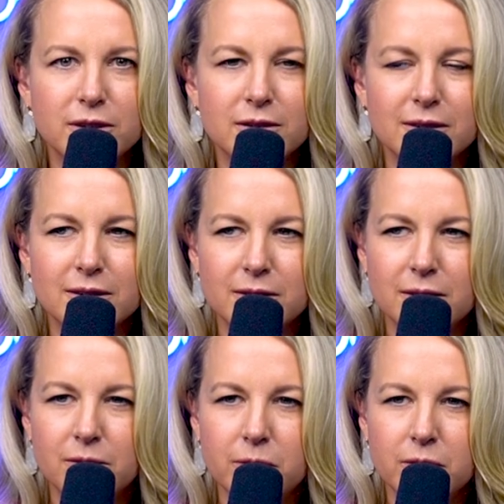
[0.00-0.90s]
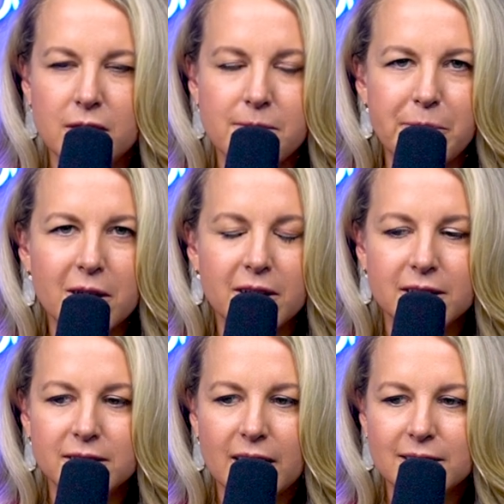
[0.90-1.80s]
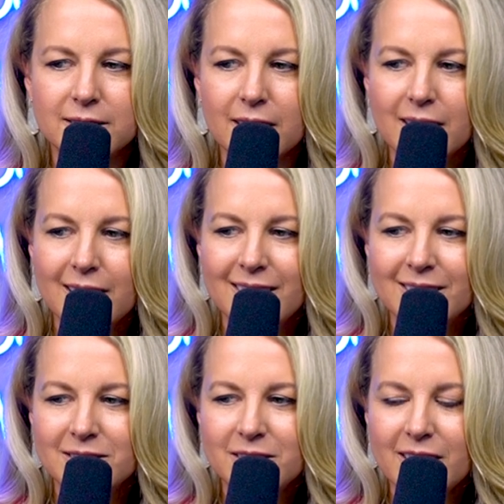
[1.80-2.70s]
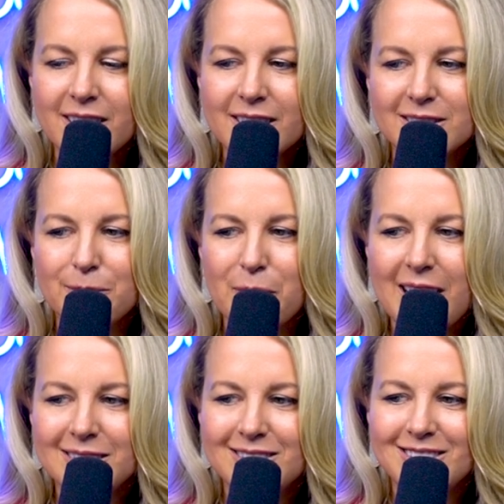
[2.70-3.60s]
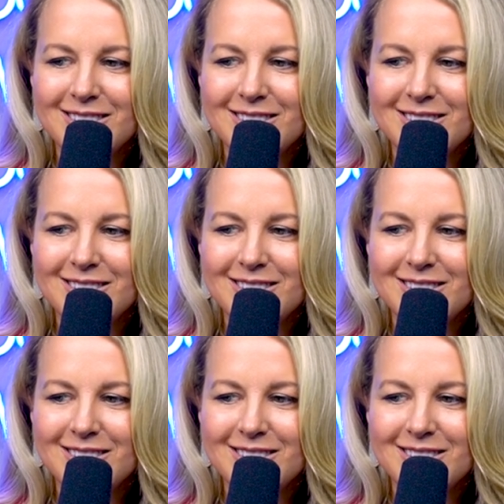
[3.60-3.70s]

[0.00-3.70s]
since the Empirica days. Is there anything that surprised